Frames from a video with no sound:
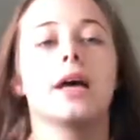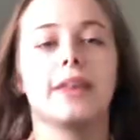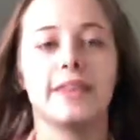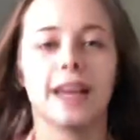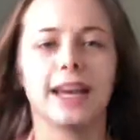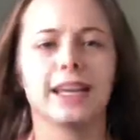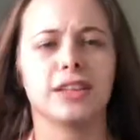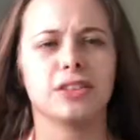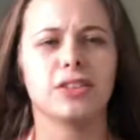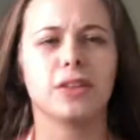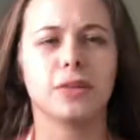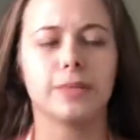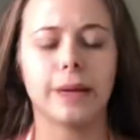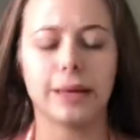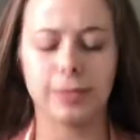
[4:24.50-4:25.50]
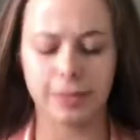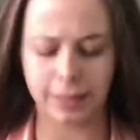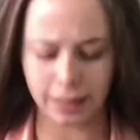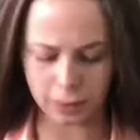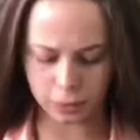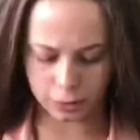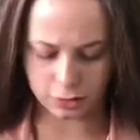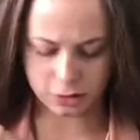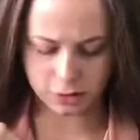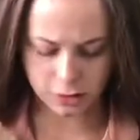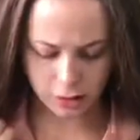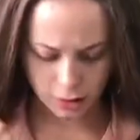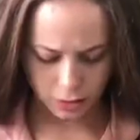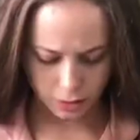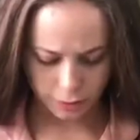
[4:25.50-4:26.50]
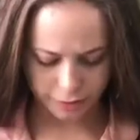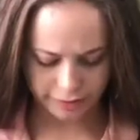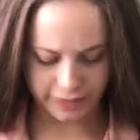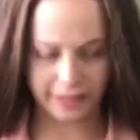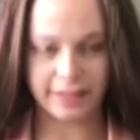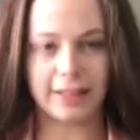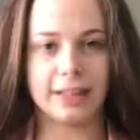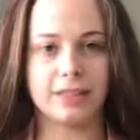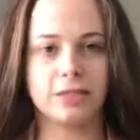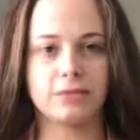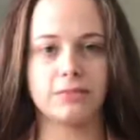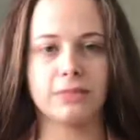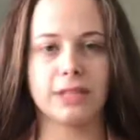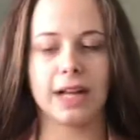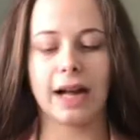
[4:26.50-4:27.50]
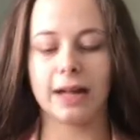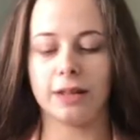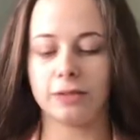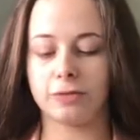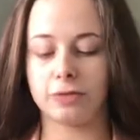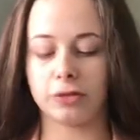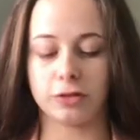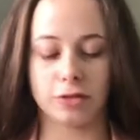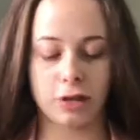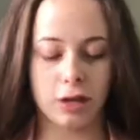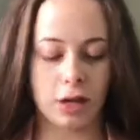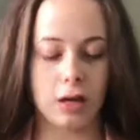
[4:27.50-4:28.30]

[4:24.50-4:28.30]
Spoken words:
and they're like, you know, the paper bag ones with like the little tie at the front.